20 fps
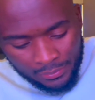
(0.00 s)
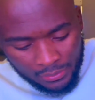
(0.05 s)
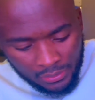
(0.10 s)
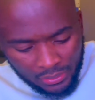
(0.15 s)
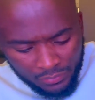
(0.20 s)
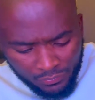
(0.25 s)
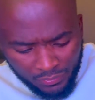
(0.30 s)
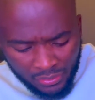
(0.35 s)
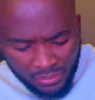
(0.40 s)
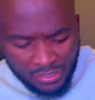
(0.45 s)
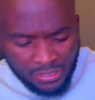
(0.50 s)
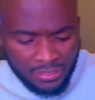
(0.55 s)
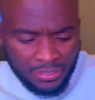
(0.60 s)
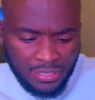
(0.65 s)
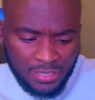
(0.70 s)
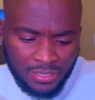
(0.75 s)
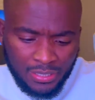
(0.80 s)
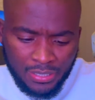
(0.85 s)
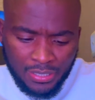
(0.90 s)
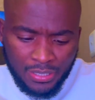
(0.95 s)
Even had
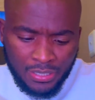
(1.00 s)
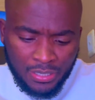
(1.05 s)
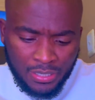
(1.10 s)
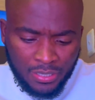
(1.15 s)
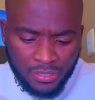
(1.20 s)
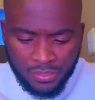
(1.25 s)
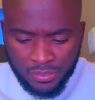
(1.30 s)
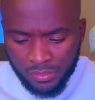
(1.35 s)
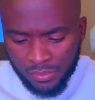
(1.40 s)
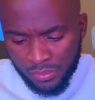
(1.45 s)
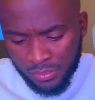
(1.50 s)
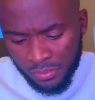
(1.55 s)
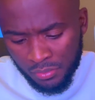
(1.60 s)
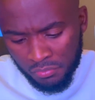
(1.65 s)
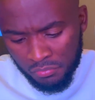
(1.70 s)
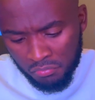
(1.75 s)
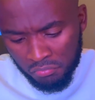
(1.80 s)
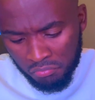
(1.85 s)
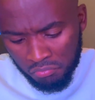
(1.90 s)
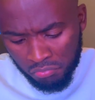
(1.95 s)
like a young.
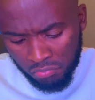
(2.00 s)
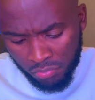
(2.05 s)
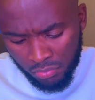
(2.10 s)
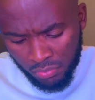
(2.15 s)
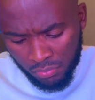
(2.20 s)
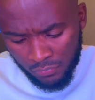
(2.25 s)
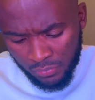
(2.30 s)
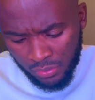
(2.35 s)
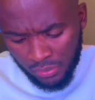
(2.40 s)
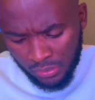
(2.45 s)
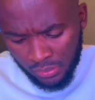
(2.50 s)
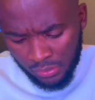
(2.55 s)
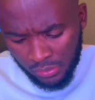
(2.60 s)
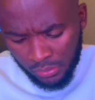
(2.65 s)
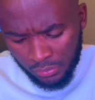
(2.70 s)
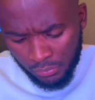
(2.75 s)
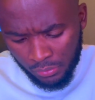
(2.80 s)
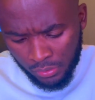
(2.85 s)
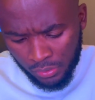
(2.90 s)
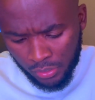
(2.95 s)
What is
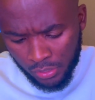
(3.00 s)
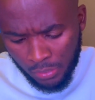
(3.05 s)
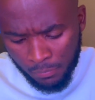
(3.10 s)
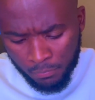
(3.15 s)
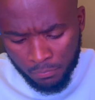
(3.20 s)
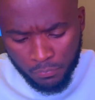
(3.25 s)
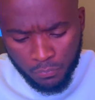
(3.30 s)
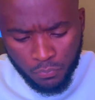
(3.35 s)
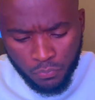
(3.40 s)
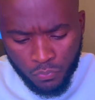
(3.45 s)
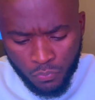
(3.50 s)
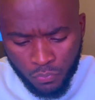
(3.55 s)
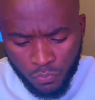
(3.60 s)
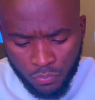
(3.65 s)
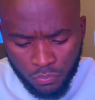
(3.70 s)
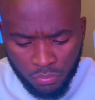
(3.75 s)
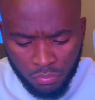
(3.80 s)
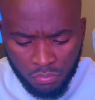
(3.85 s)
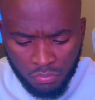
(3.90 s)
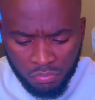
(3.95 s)
this one?
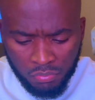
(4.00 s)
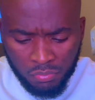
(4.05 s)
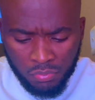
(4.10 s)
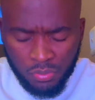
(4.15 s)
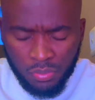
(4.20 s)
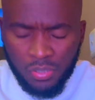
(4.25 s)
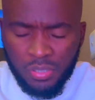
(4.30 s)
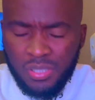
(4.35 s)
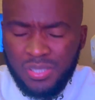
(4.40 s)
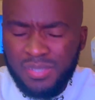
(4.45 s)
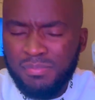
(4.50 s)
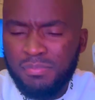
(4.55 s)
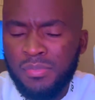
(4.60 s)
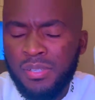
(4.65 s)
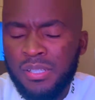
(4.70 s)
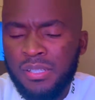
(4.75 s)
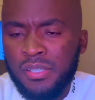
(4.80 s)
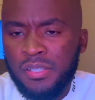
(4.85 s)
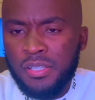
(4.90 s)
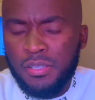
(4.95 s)
Shampoo. Let's
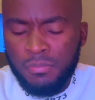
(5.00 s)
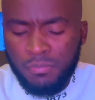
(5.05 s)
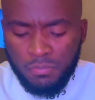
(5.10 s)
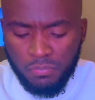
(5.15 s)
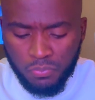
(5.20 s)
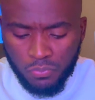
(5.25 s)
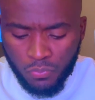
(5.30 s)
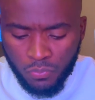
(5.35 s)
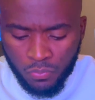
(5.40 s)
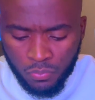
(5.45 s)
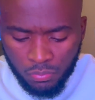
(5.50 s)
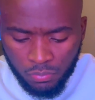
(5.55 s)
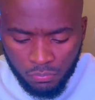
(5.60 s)
smell the shampoo.